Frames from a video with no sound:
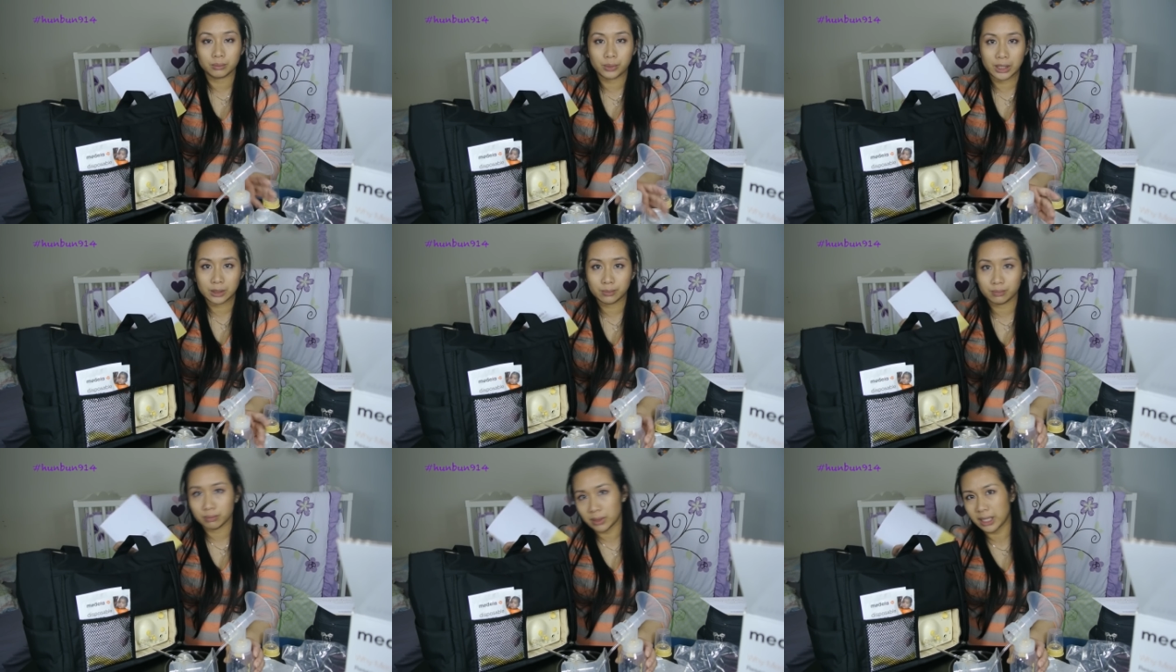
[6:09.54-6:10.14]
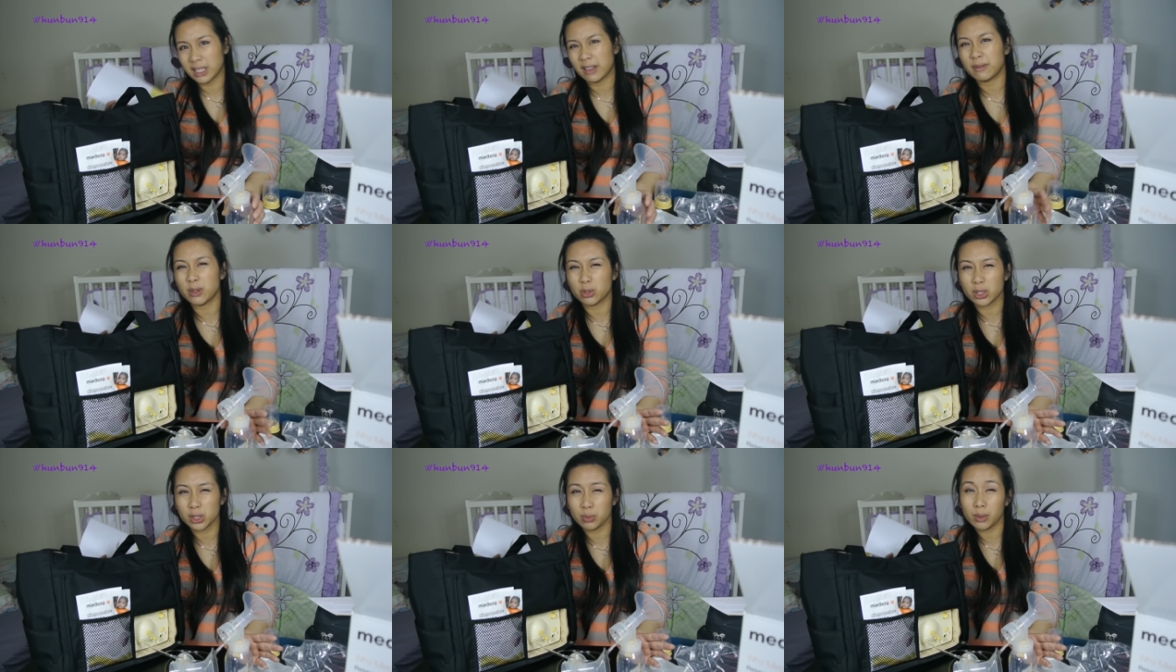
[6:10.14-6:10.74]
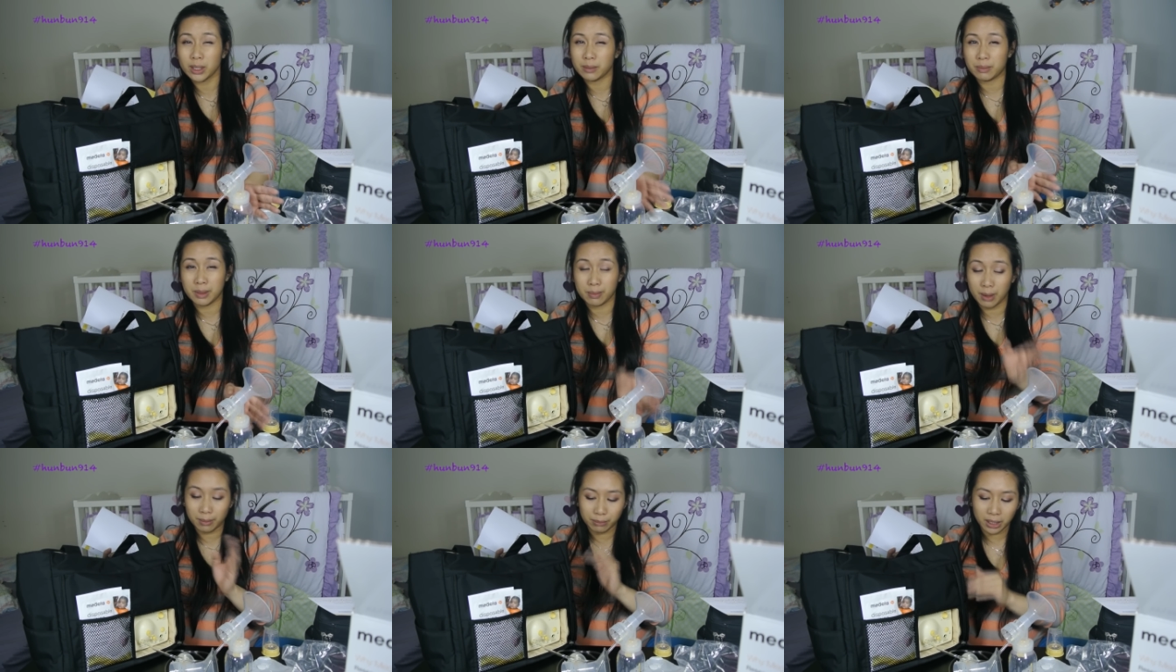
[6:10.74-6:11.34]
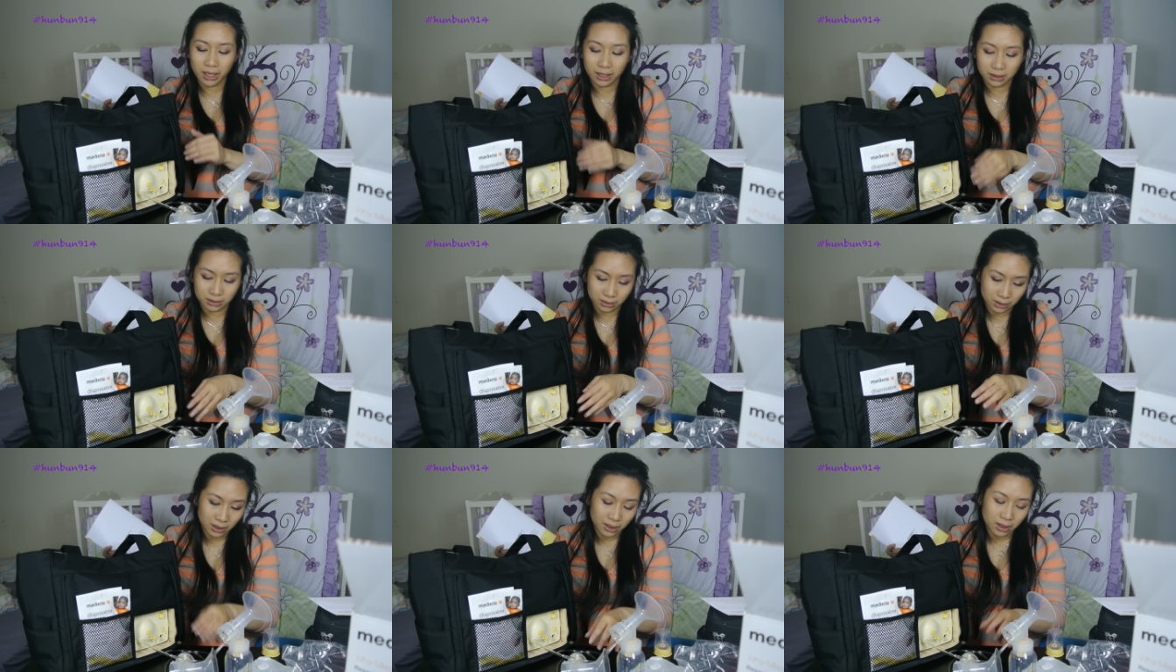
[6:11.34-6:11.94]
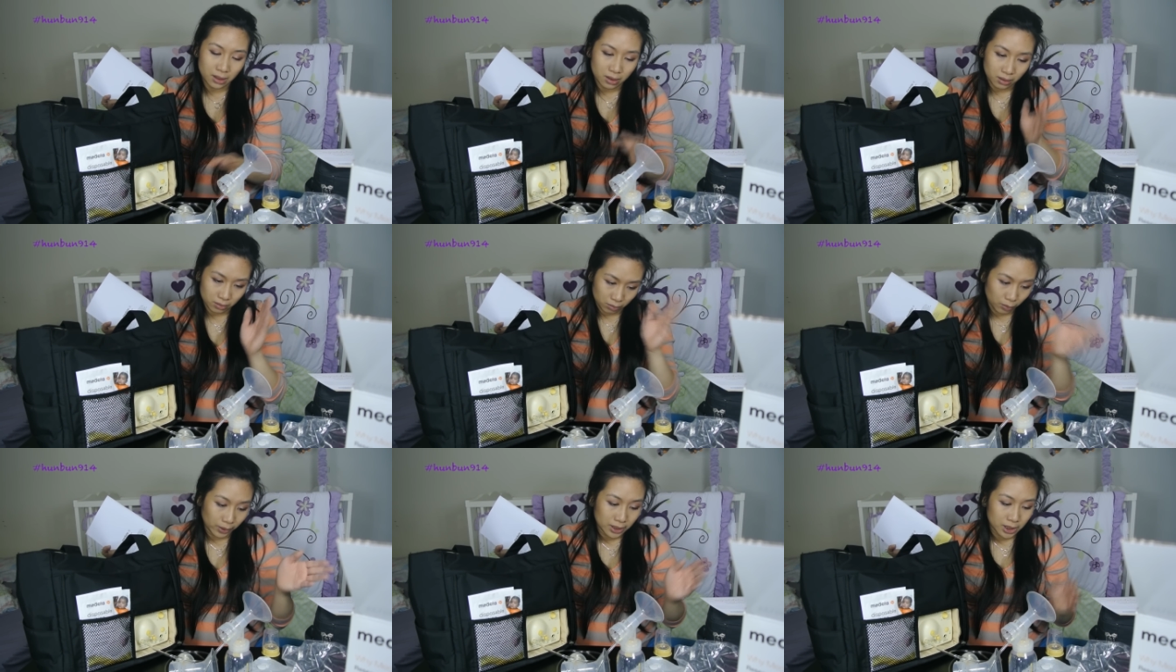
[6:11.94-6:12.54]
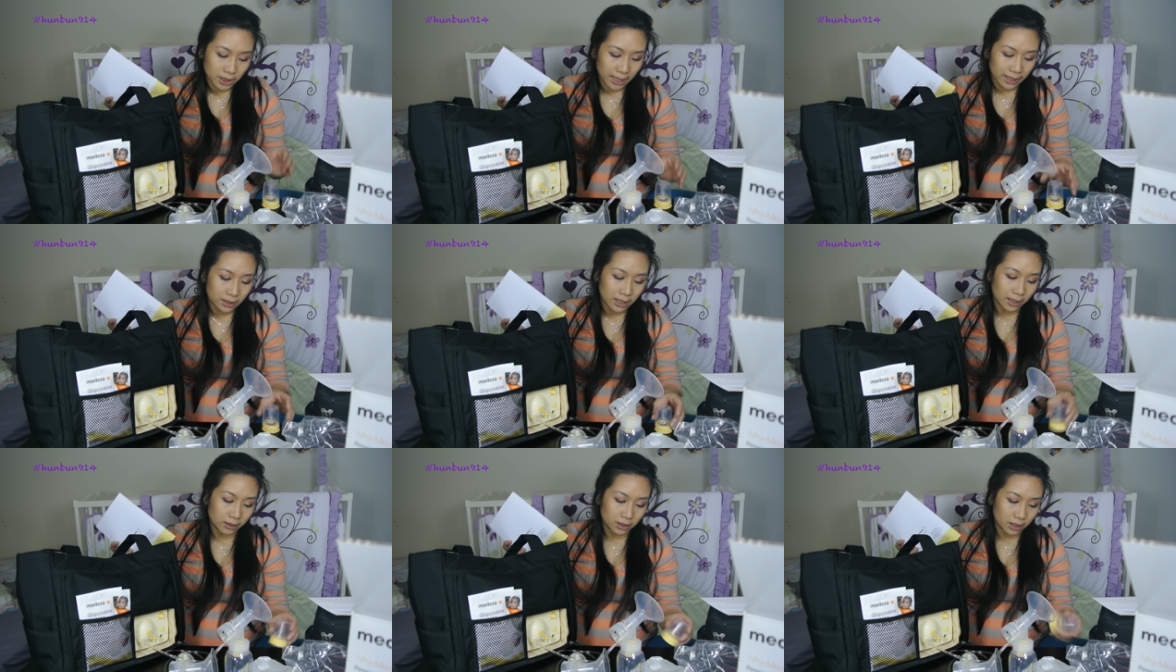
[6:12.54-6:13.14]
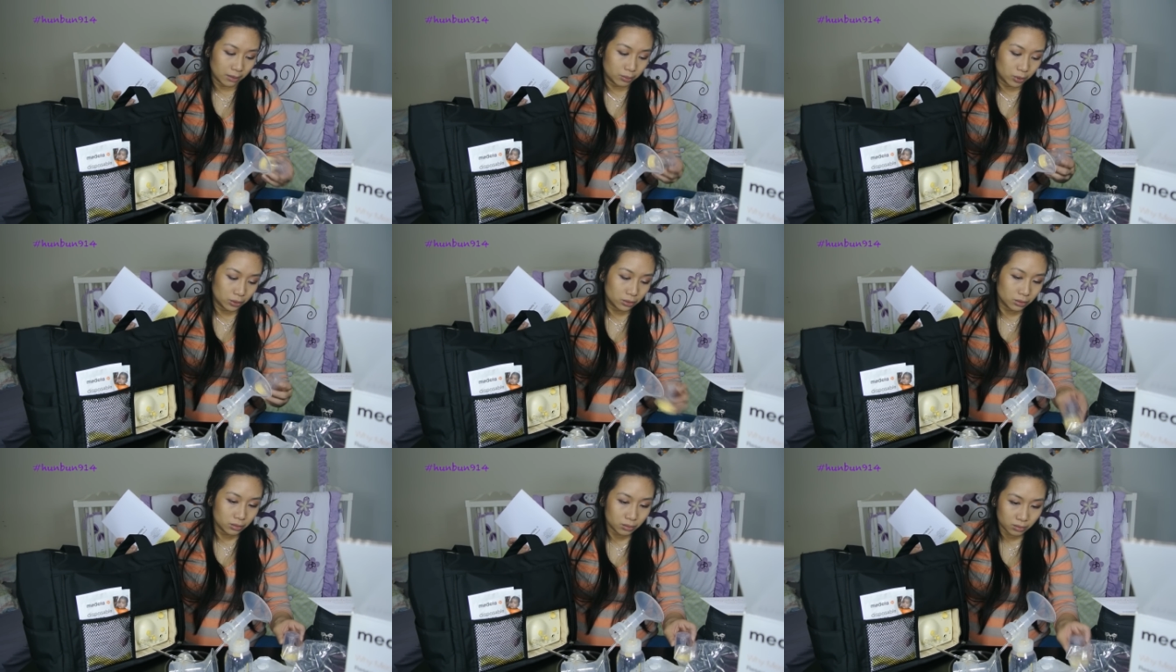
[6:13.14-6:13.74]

breast, like if you just want to be pumping on one side, not double.